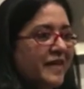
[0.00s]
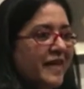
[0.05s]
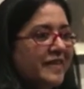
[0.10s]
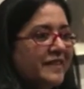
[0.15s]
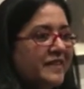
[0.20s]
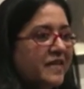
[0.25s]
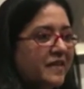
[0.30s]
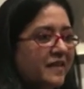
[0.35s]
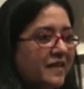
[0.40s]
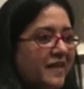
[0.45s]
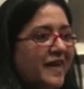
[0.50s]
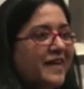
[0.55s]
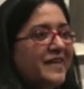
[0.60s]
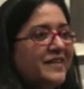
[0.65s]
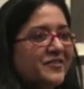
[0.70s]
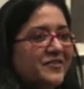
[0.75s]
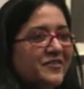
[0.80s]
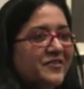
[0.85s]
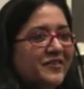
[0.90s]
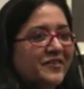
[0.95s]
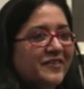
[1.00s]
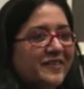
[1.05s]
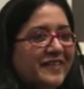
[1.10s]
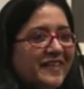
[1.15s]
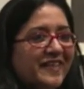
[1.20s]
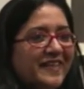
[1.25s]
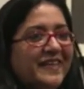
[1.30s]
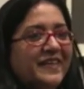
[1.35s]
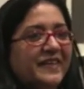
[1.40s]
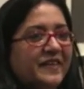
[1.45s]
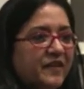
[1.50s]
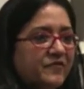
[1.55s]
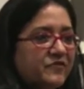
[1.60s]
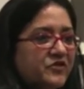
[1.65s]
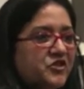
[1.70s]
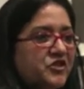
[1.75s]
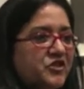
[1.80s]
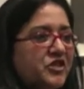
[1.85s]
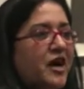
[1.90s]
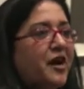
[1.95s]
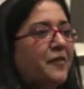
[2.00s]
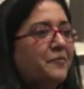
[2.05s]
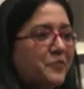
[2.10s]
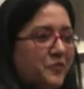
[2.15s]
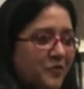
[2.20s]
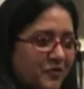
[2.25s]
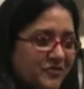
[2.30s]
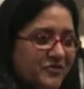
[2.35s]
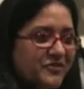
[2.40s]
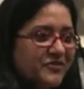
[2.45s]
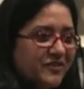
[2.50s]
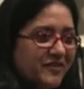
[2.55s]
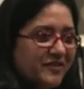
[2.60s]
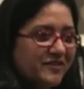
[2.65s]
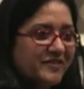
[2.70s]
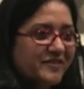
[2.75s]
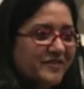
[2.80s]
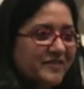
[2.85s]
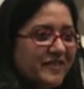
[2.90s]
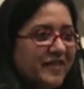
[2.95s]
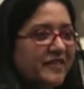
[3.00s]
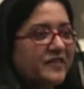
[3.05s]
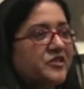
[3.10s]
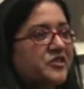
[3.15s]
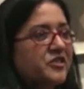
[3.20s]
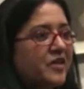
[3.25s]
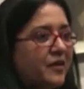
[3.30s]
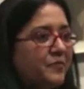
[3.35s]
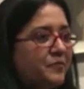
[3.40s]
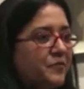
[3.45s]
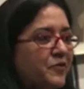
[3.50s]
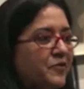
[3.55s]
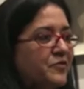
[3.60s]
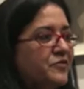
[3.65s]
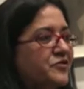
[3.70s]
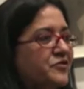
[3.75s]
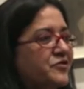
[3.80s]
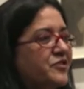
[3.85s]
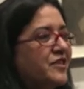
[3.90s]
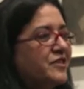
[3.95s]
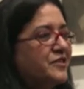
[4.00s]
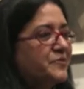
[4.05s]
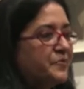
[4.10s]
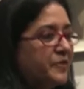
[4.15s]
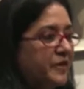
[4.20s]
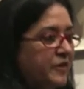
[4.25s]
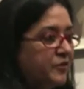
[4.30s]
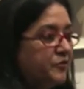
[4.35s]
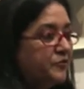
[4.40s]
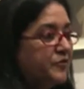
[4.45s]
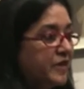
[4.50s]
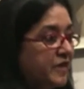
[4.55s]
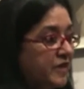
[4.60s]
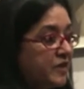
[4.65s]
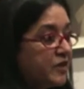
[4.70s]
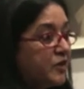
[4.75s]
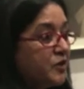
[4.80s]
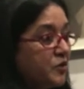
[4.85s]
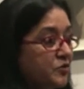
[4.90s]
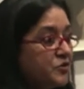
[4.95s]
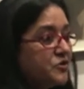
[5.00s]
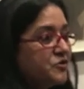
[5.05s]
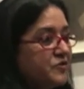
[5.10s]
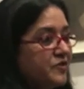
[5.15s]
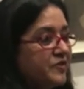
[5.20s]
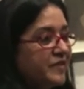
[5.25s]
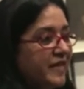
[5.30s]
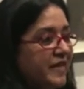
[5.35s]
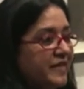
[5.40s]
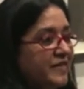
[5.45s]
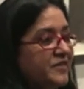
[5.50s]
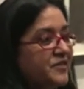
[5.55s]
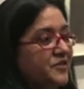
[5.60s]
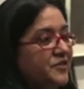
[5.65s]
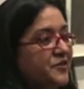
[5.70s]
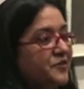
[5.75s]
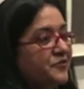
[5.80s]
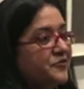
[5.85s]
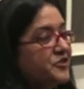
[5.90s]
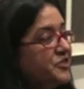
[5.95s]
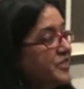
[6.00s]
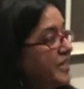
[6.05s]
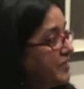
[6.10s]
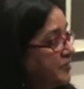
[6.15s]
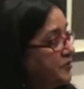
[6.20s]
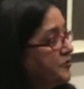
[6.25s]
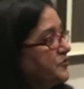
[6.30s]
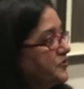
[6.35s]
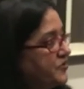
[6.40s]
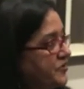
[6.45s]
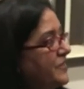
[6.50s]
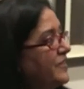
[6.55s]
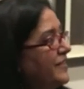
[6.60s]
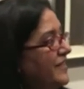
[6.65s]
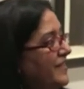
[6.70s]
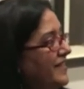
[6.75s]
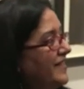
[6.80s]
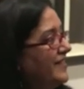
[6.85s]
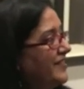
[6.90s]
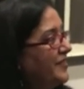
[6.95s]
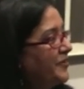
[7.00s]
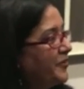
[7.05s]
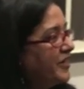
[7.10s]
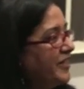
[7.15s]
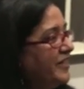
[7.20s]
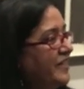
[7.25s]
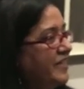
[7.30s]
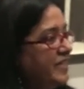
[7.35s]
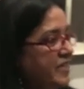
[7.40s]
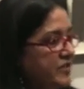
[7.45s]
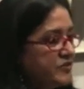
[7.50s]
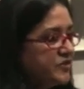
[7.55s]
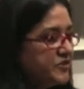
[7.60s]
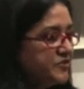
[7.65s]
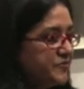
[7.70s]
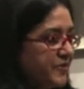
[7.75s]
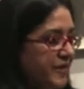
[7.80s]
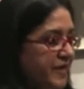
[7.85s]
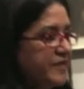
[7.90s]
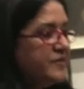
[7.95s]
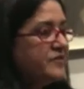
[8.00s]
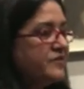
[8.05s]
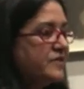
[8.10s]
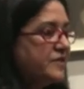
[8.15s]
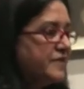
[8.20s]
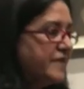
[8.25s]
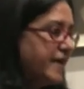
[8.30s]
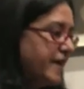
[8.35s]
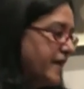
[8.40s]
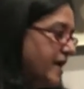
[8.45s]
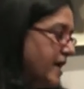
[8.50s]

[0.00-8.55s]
And that light really gives sharp contrast. And the sharp contrast bring you very close to the reality of shadows. Okay, so it's very interesting